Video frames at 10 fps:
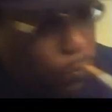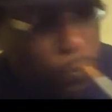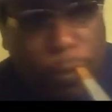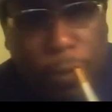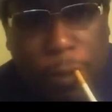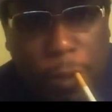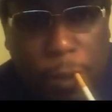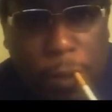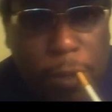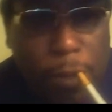3 grown
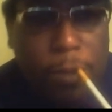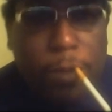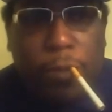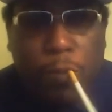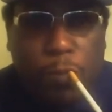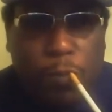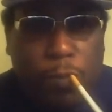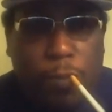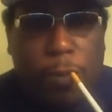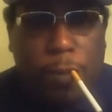kids who were my
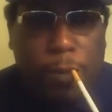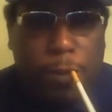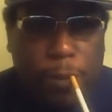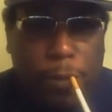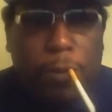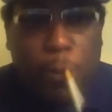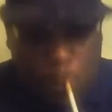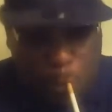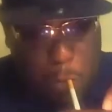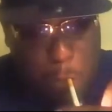cousins, and none of them
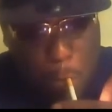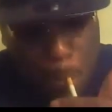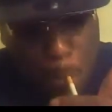would come